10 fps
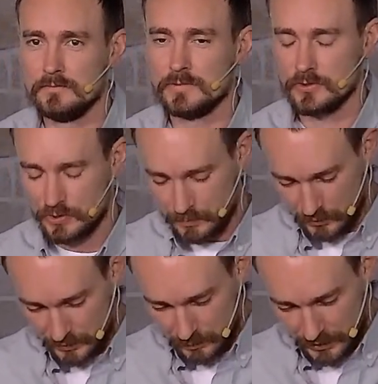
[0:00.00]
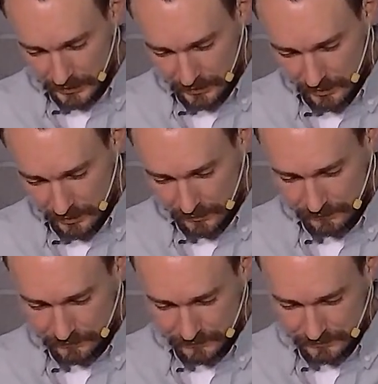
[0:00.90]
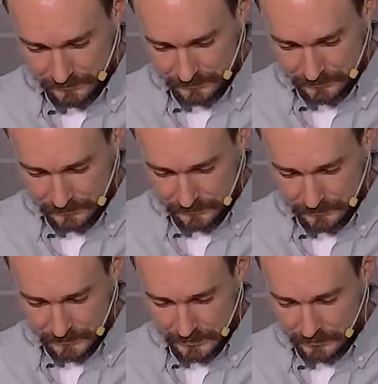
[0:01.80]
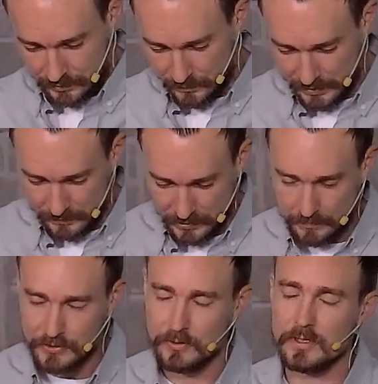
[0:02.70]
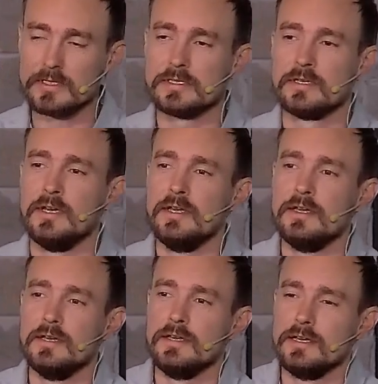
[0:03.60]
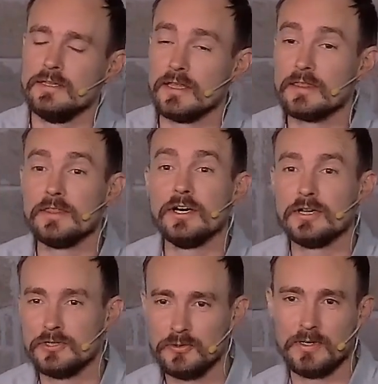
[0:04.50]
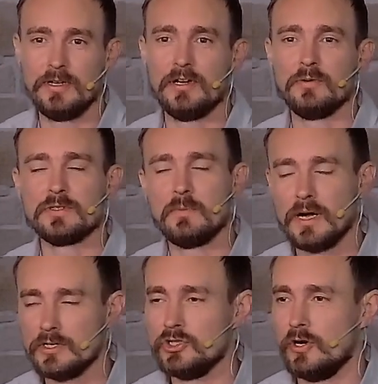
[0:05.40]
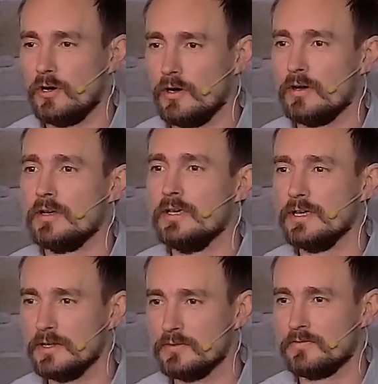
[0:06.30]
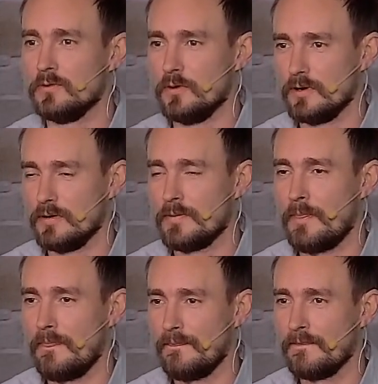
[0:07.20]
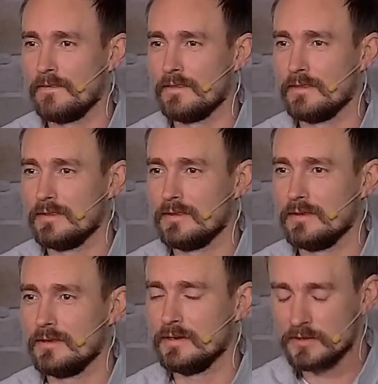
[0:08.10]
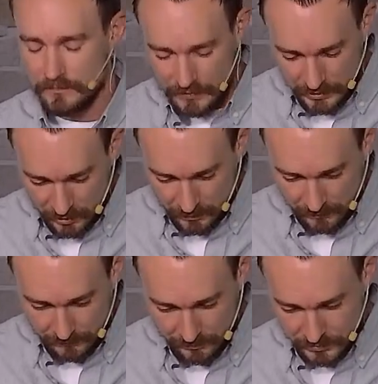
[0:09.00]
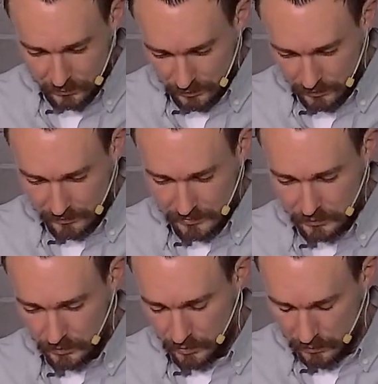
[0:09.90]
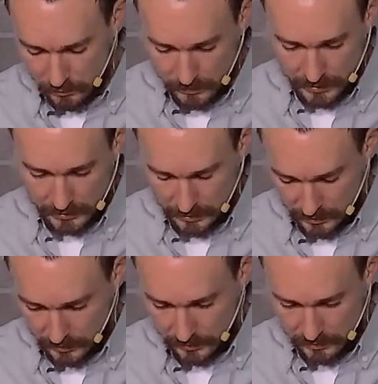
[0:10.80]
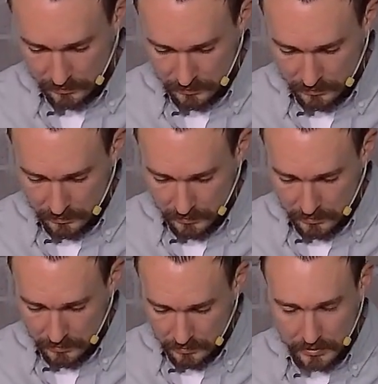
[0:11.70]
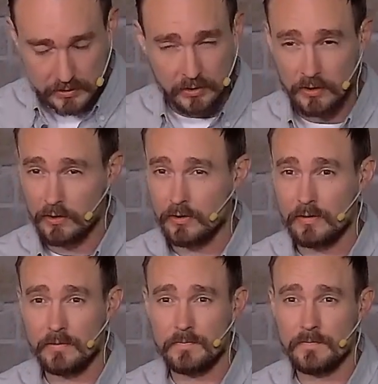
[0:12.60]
So she pulled the blanket off and held our baby up to us, and that thud you could hear was my jaw hitting the floor. And in the video, my first words were, Oh my God, it's a girl.